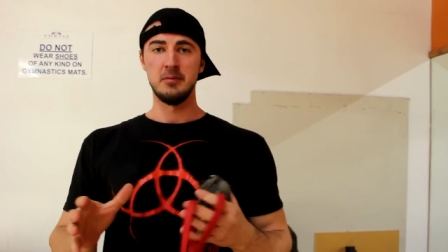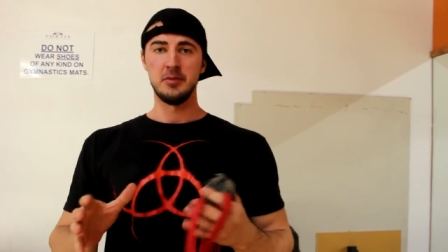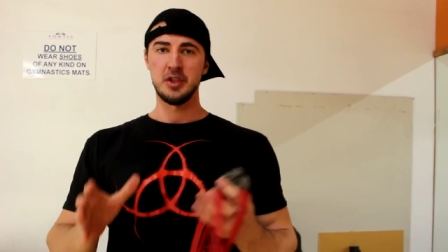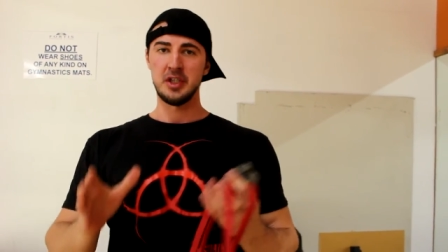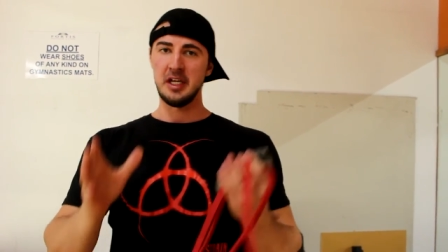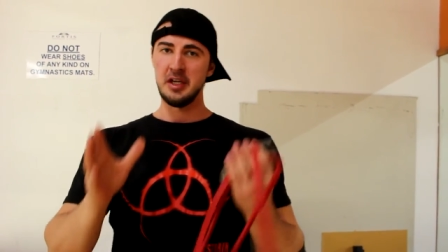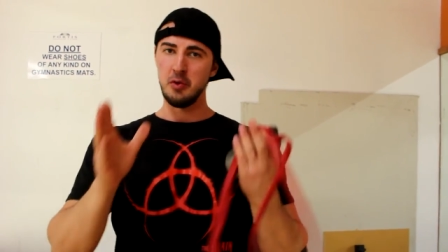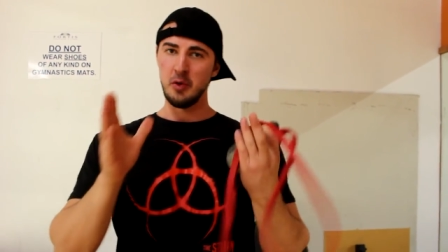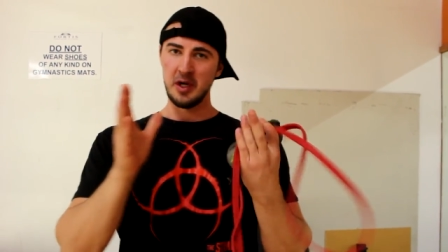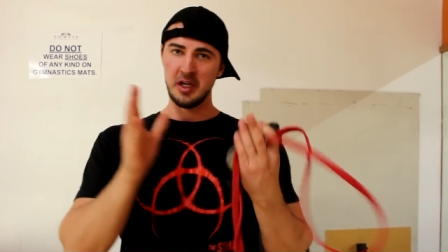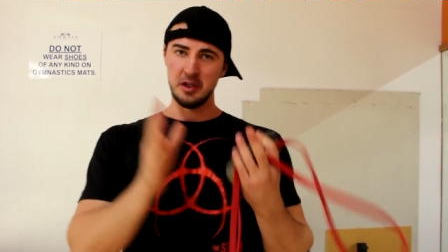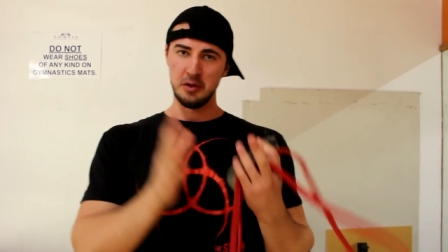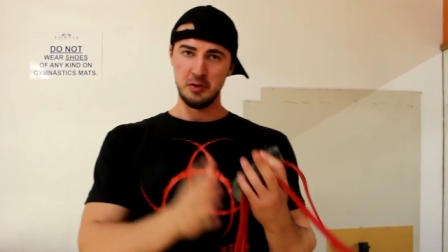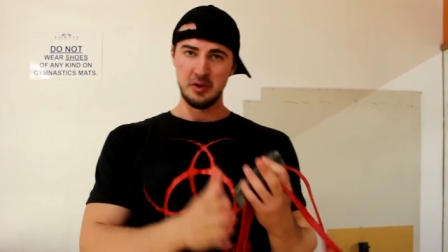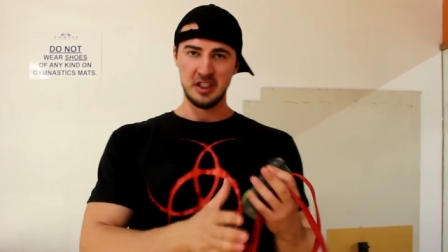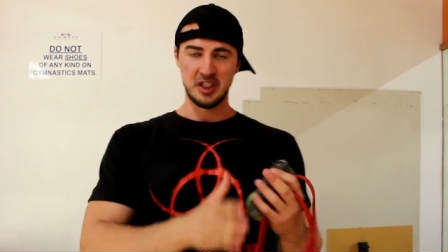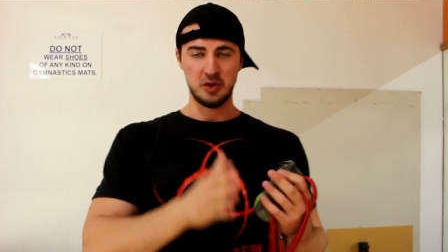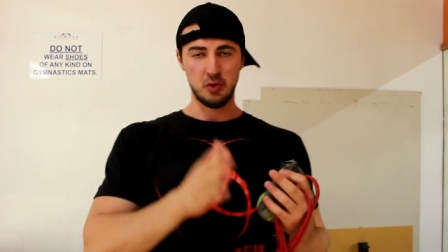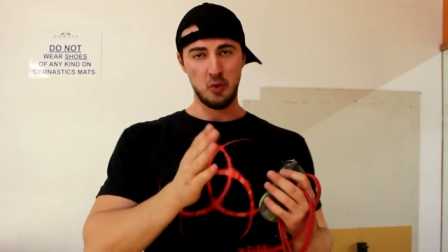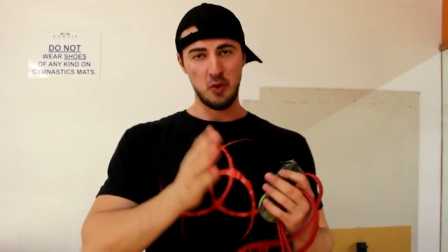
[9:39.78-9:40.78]
And you wanna do
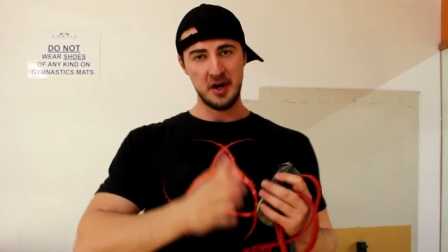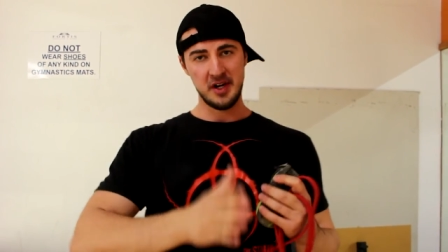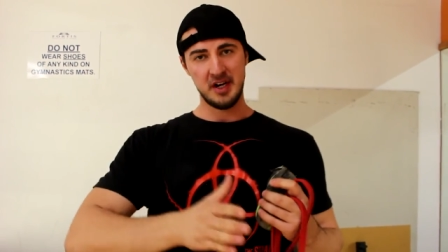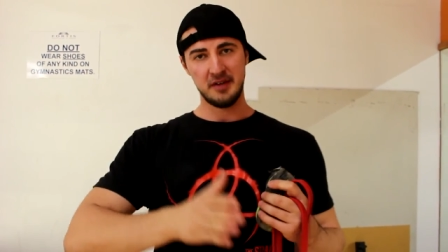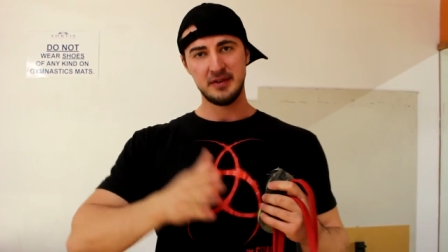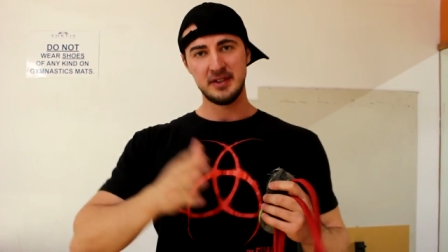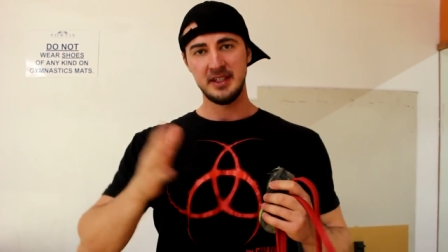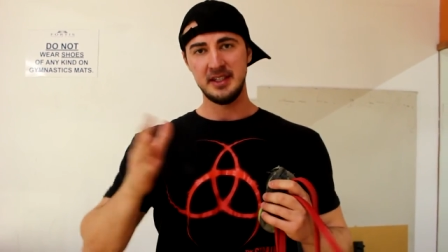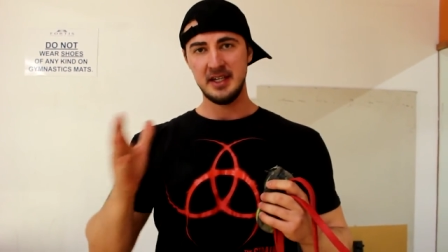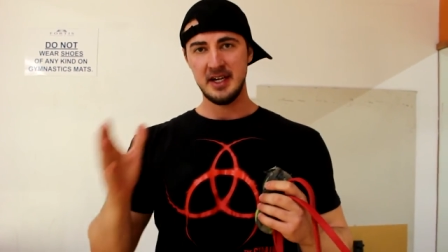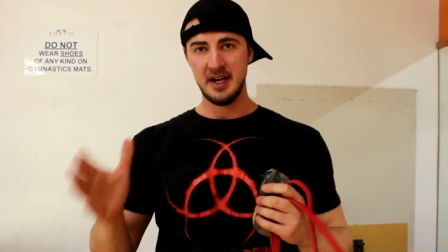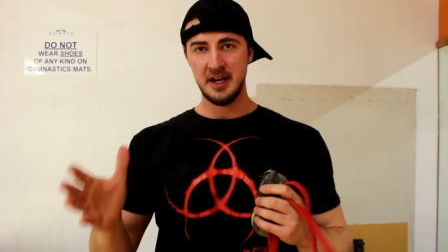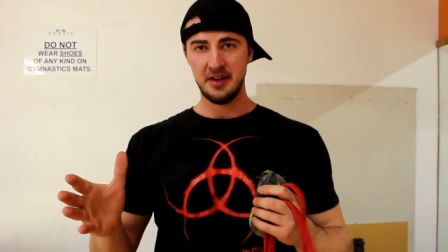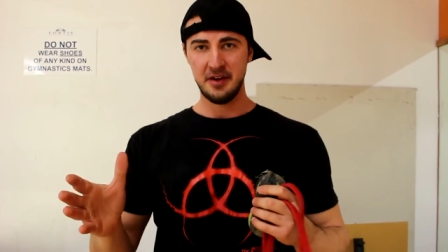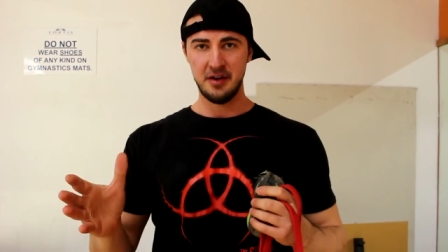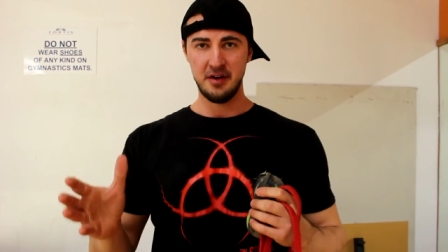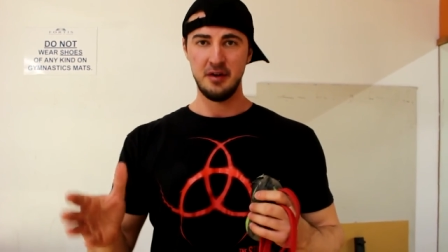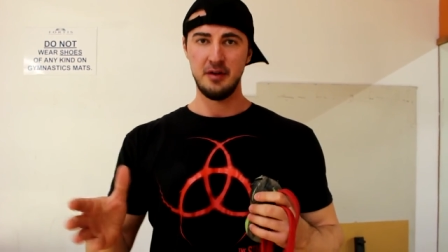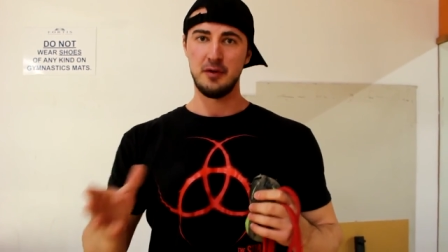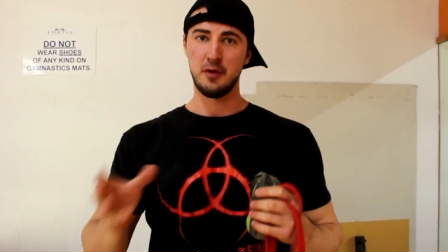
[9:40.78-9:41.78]
this one after the
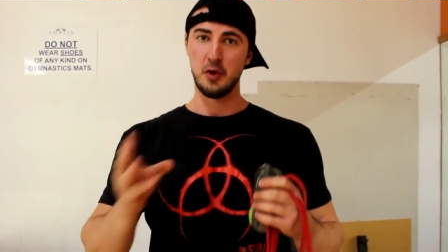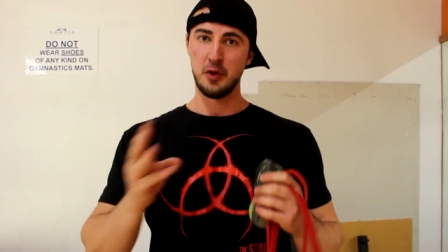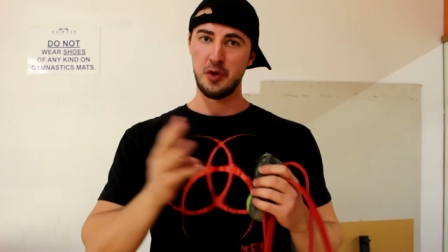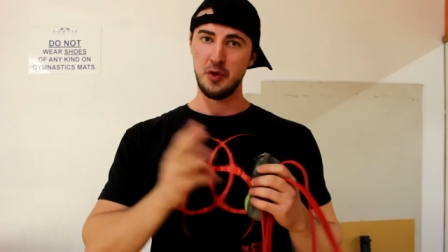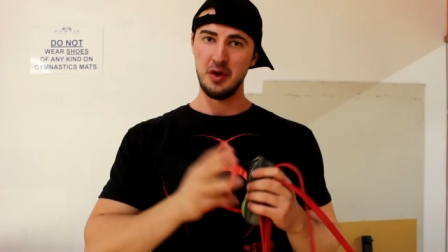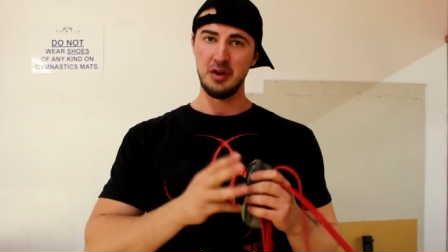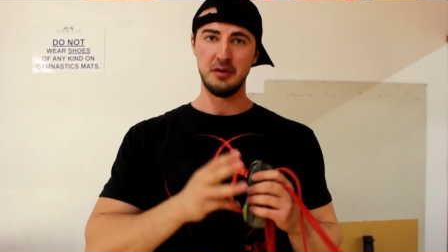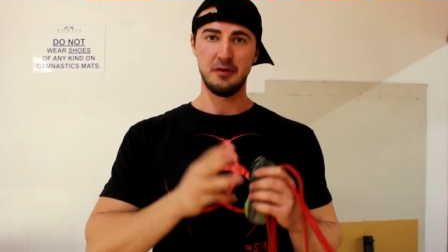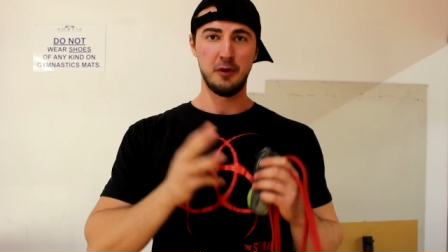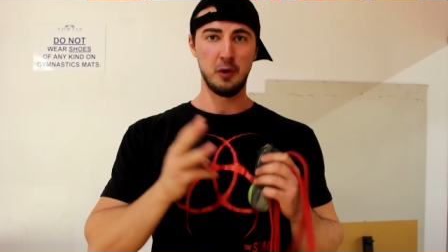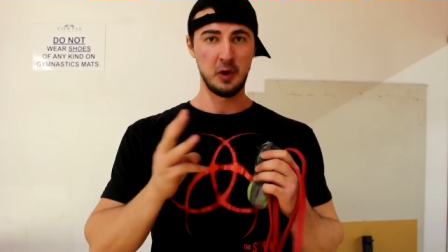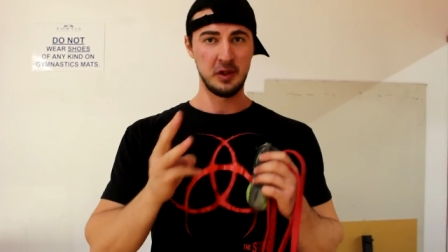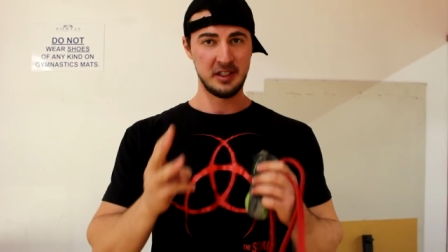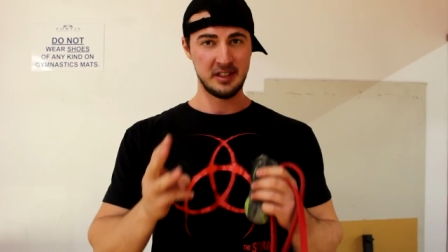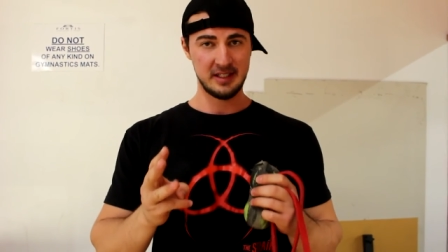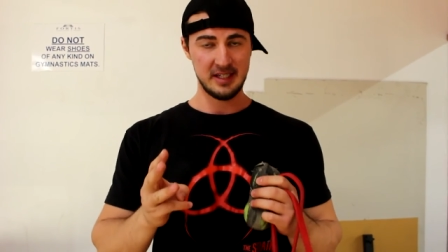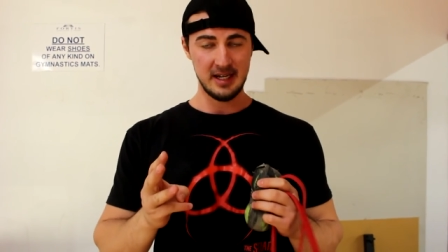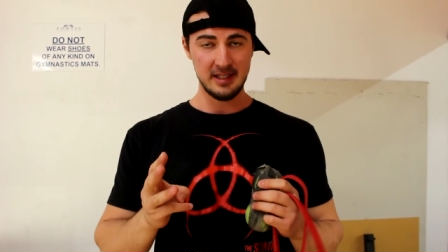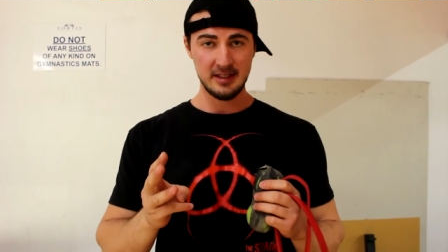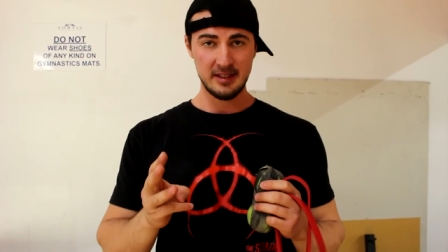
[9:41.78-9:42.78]
other for 3 to 4
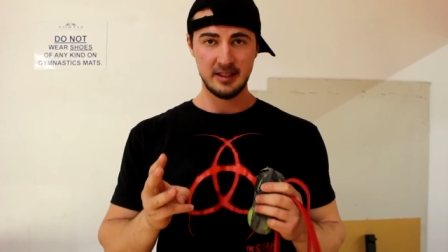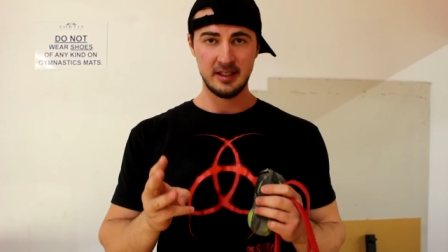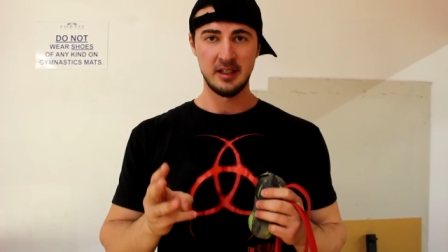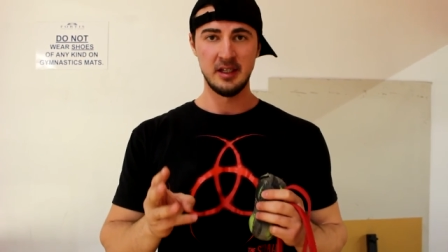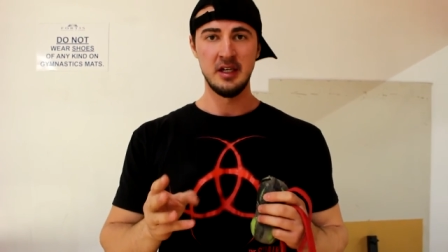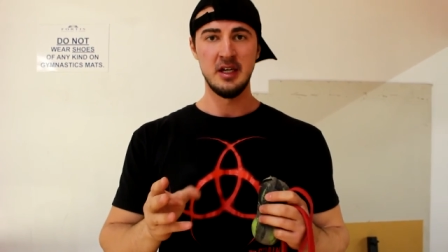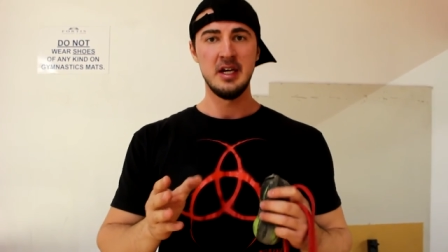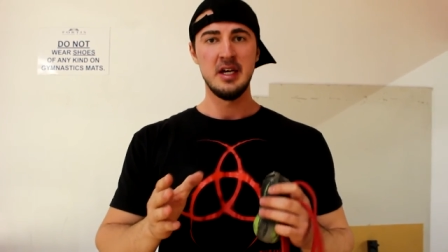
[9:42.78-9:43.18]
sets,